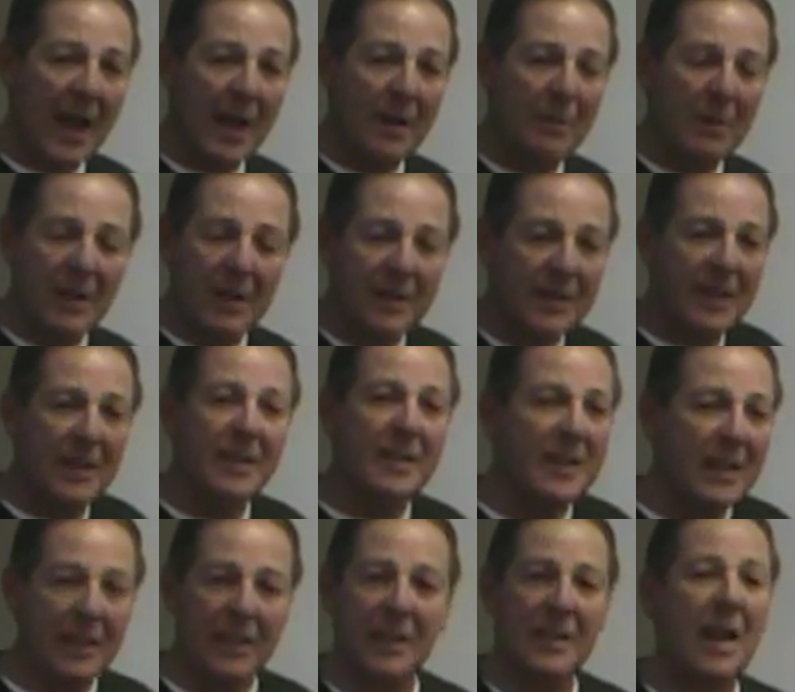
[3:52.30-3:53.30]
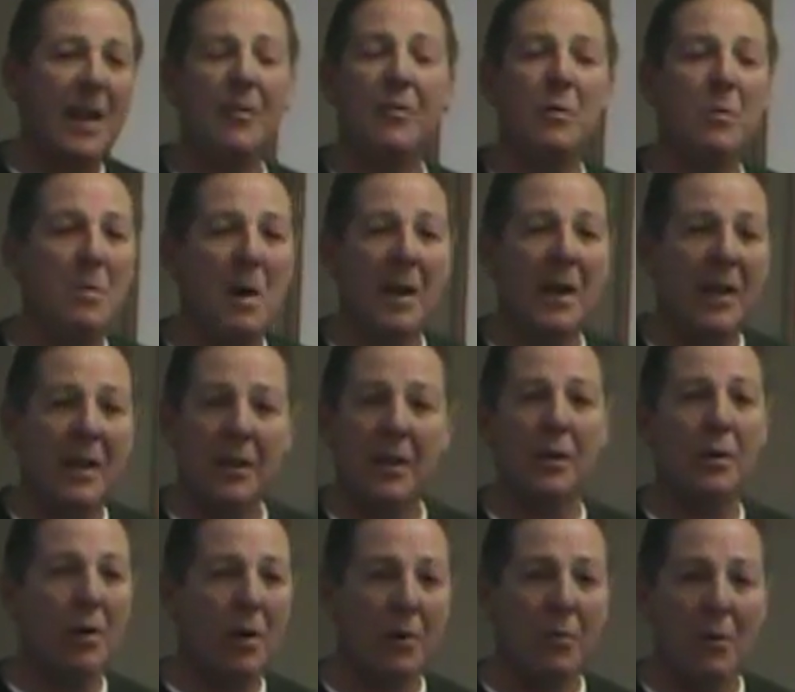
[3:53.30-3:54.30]
Because these things save you money in the
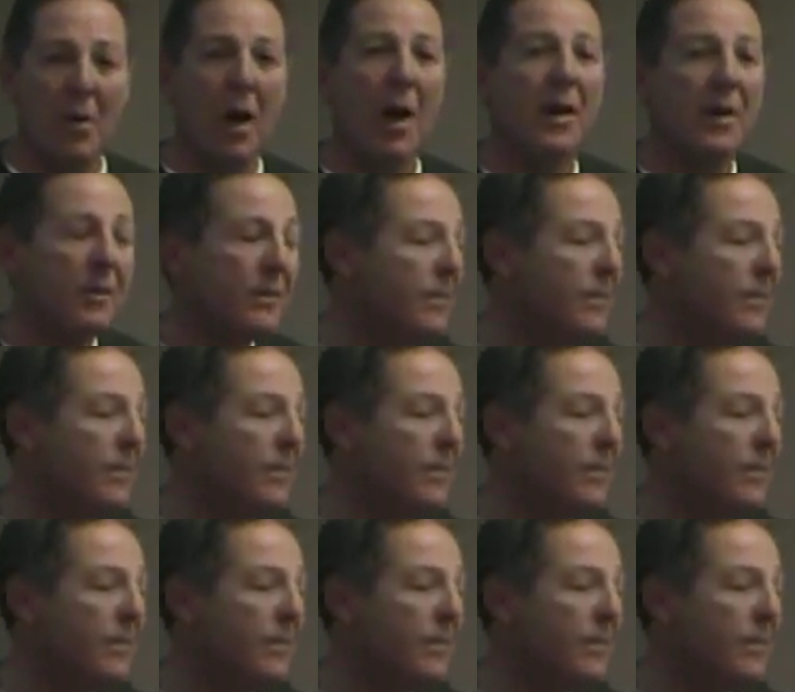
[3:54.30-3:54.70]
long run.